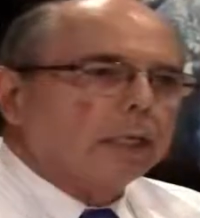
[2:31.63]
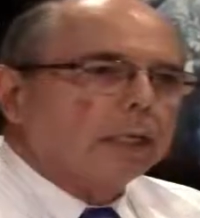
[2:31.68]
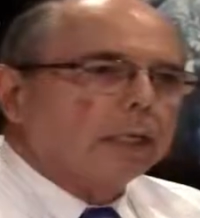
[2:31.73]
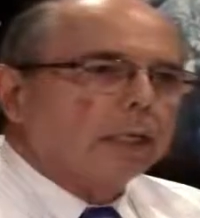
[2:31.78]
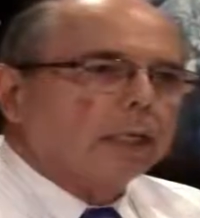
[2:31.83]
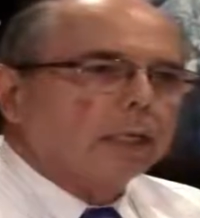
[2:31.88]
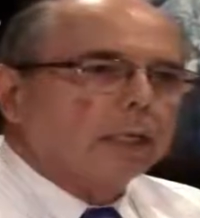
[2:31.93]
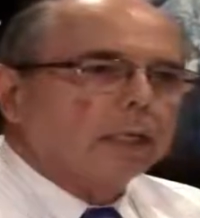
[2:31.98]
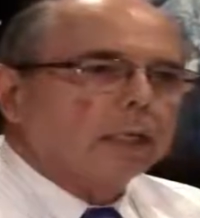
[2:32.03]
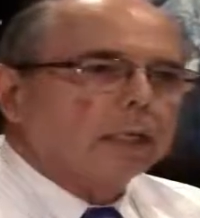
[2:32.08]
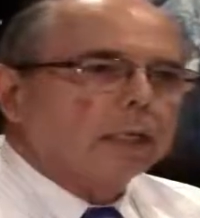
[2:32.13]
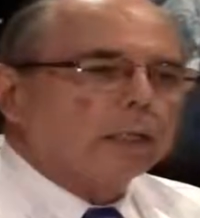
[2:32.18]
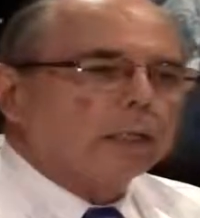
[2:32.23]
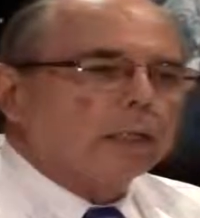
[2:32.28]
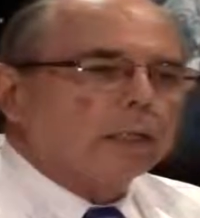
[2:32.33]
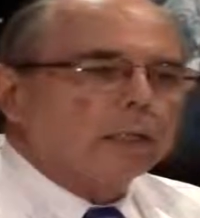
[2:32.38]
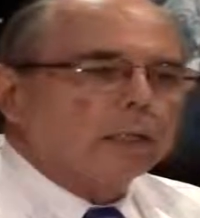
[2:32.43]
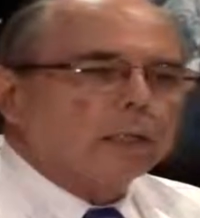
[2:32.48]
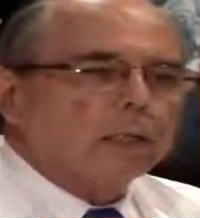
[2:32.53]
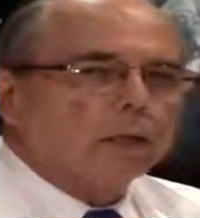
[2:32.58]
And then
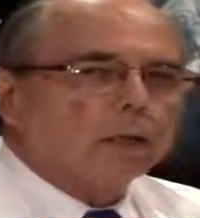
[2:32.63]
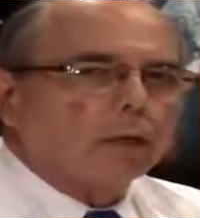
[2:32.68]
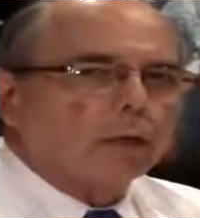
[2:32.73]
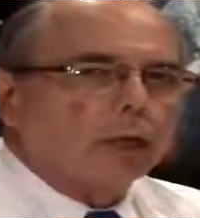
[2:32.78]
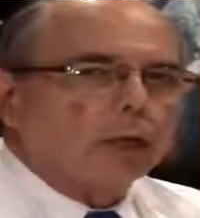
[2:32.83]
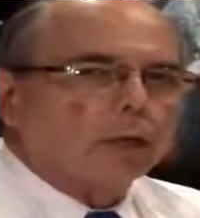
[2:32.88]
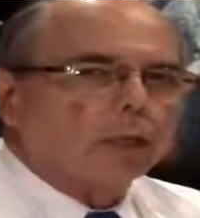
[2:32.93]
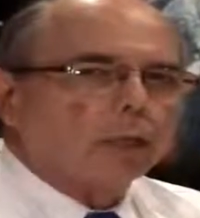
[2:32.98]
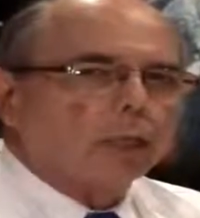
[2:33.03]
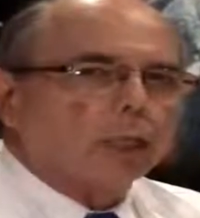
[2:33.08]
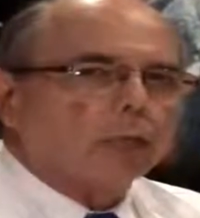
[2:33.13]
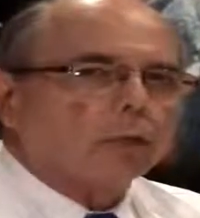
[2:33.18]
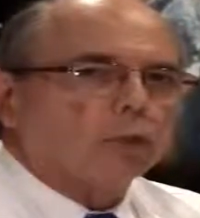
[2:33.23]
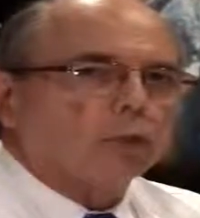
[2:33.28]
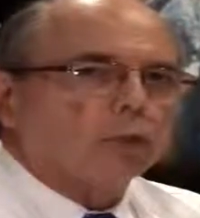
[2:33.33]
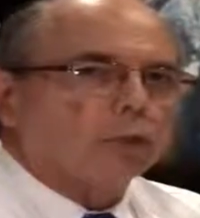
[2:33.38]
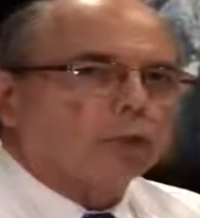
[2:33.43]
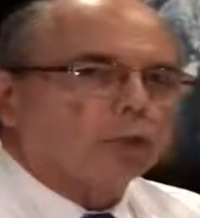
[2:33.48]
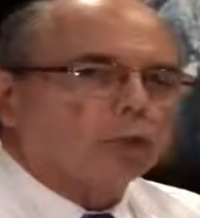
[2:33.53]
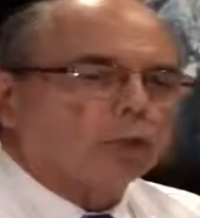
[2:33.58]
their life cycle
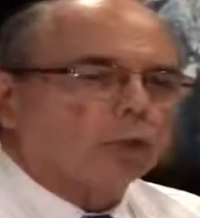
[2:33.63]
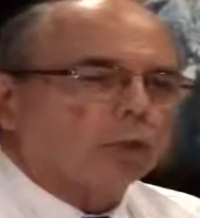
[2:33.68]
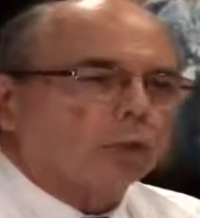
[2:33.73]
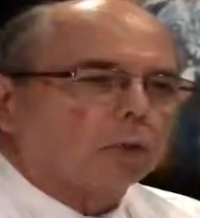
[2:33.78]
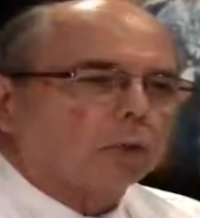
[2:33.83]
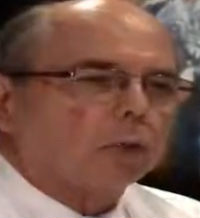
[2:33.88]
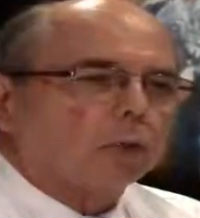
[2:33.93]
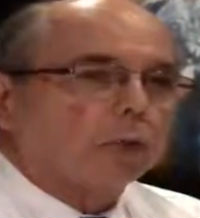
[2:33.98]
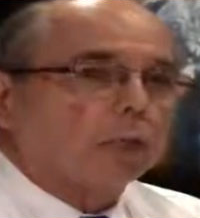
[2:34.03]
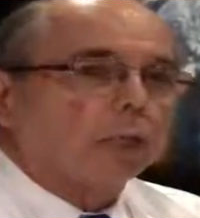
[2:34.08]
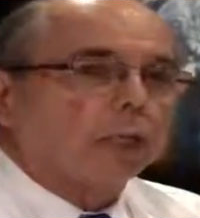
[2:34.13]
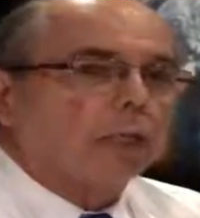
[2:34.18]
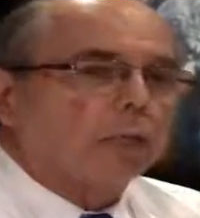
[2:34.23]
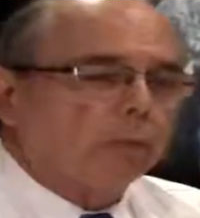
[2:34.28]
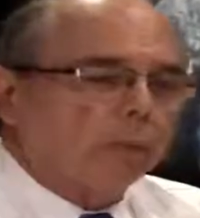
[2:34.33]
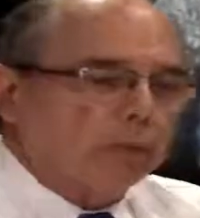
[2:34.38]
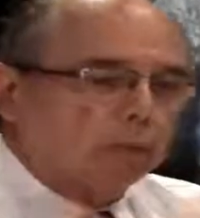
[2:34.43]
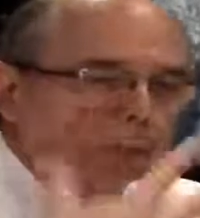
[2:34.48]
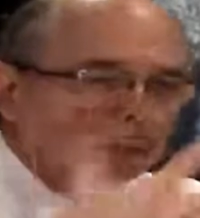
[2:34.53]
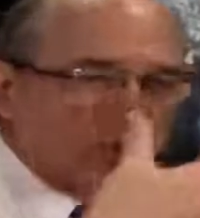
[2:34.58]
is pretty short, so they
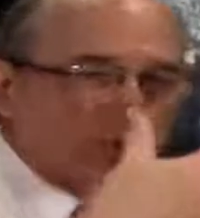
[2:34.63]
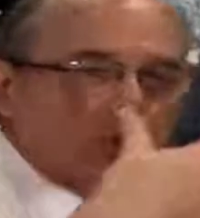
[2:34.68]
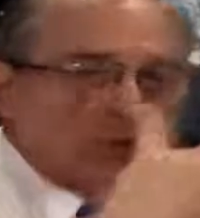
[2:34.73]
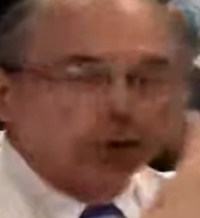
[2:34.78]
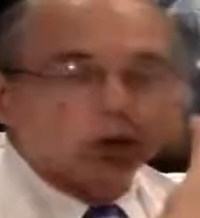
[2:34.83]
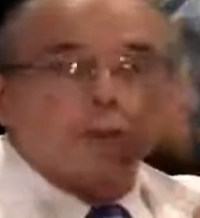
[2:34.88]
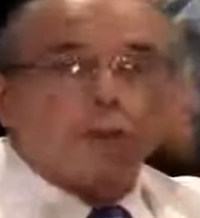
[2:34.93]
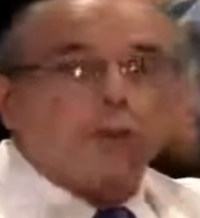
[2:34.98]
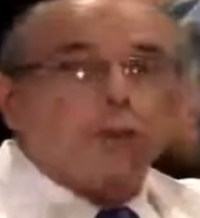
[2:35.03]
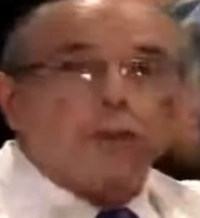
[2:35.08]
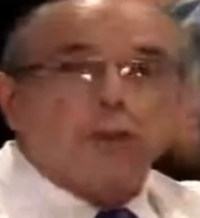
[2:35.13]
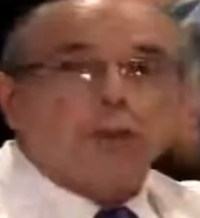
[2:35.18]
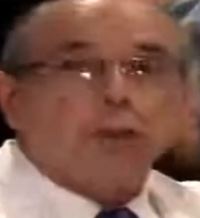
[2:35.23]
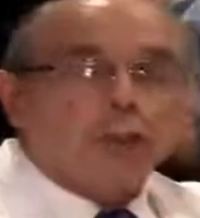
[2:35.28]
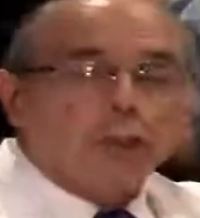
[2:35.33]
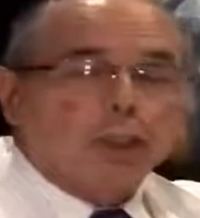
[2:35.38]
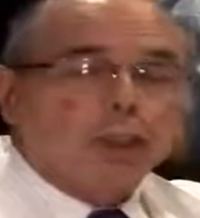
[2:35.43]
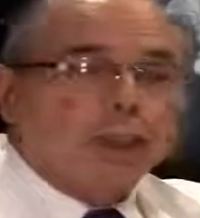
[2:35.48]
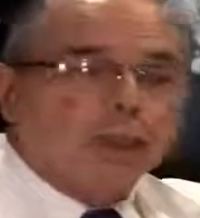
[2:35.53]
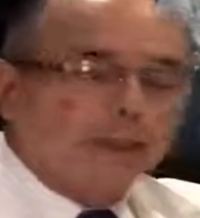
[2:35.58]
reproduce on your
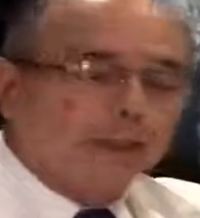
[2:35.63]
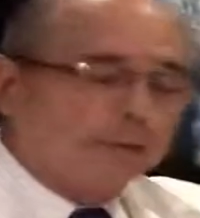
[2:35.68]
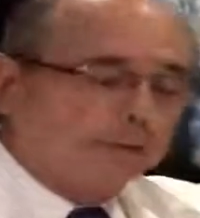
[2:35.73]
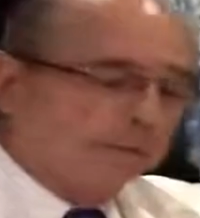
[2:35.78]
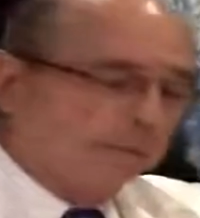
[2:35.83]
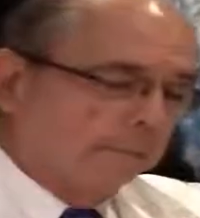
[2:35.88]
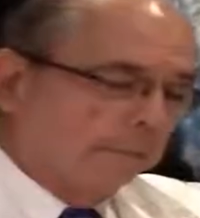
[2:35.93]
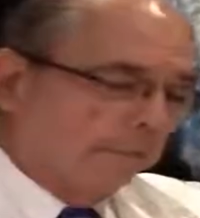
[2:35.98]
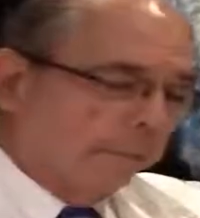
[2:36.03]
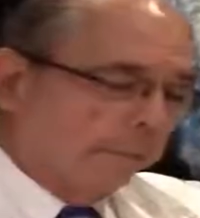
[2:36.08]
skin,